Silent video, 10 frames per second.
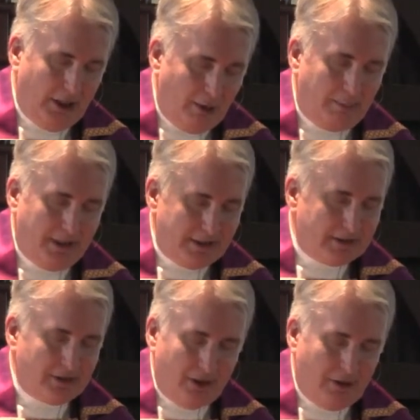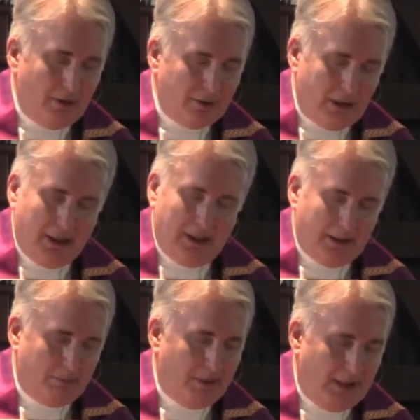Help us, O oh
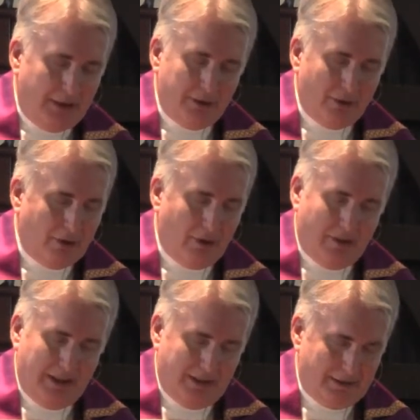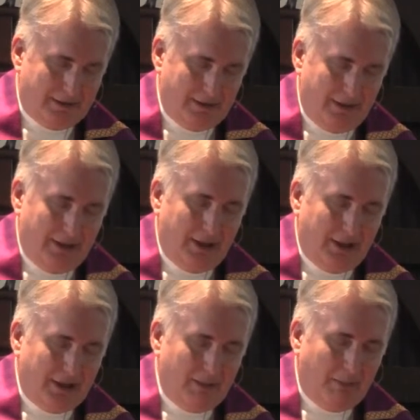God, by your grace,
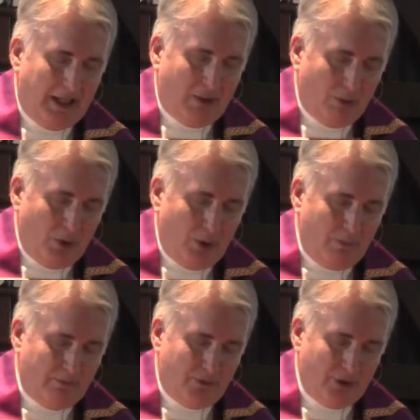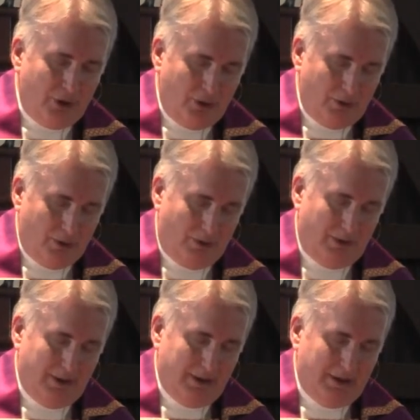to make room for you
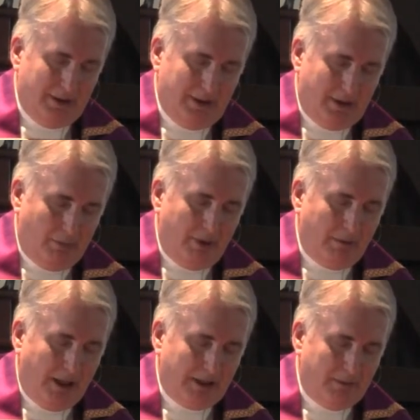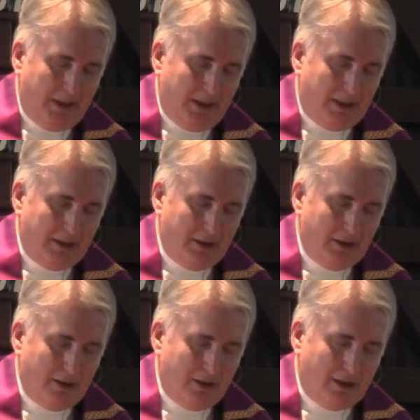that we might be
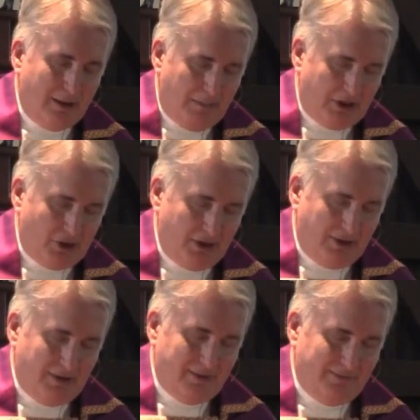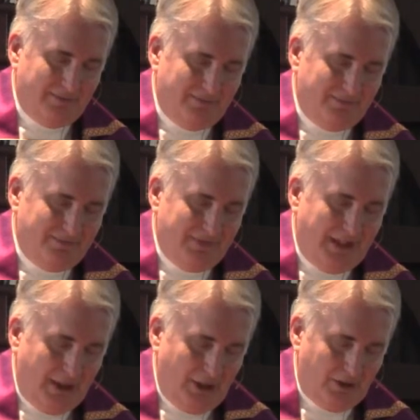commissioned,
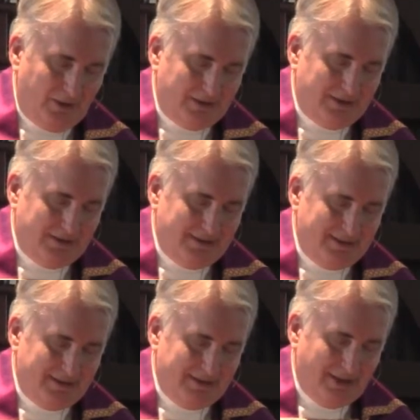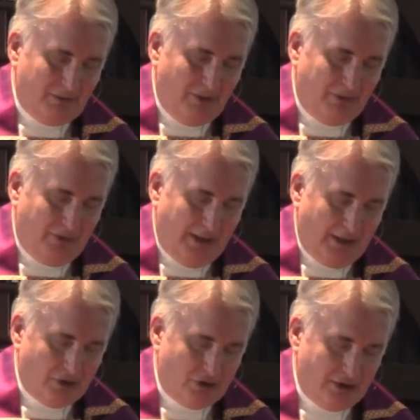healed, and
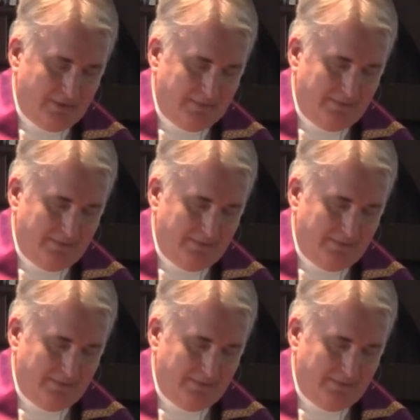refreshed.